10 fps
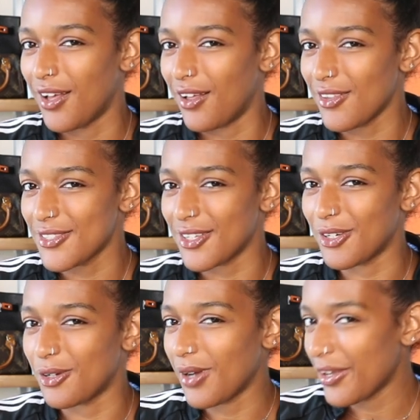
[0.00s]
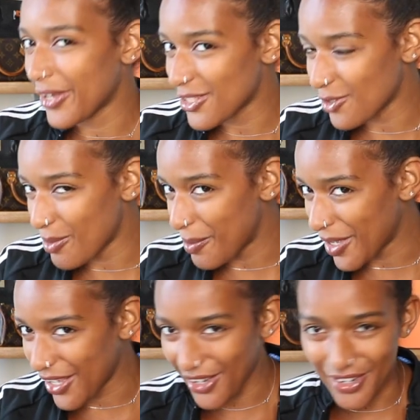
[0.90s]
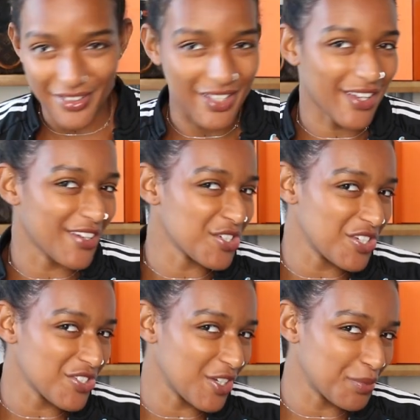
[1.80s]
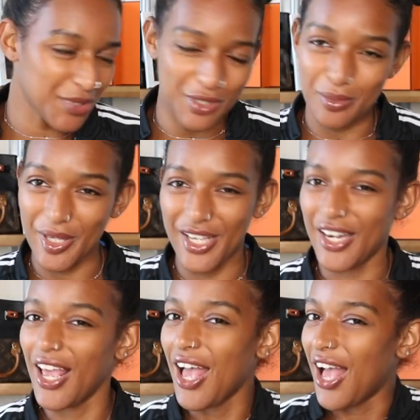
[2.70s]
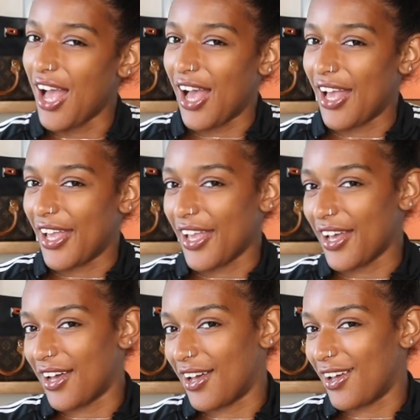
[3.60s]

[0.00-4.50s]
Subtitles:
Also, how you guys feel about my hair? Like, I changed it up a little bit. I